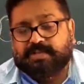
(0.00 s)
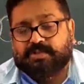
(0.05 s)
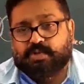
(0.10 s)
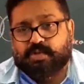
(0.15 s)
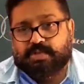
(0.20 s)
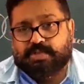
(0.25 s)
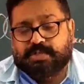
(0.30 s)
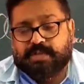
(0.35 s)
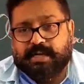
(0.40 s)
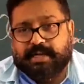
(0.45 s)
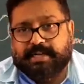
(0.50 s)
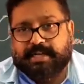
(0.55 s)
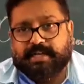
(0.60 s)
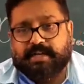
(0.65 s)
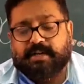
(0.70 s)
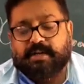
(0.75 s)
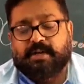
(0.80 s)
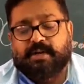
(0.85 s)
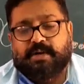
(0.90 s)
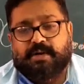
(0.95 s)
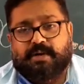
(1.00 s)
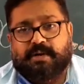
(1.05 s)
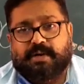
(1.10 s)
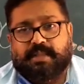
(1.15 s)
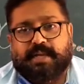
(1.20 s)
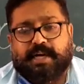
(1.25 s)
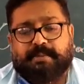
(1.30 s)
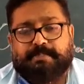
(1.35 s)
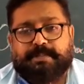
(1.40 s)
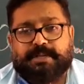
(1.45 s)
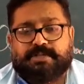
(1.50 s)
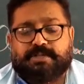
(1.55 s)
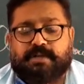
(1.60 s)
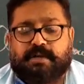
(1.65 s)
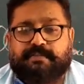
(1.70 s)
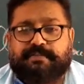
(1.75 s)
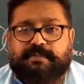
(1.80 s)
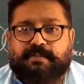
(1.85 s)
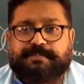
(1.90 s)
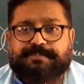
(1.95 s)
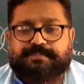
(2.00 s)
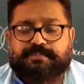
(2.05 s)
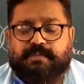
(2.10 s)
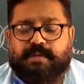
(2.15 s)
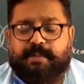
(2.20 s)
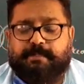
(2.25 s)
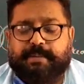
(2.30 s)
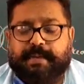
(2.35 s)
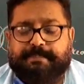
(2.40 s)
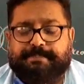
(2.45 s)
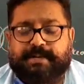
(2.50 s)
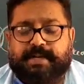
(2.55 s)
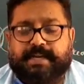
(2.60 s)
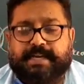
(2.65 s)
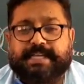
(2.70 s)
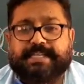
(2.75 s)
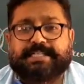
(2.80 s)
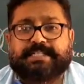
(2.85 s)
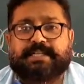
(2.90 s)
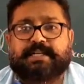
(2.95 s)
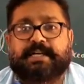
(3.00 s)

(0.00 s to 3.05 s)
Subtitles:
those litter or that piece of paper is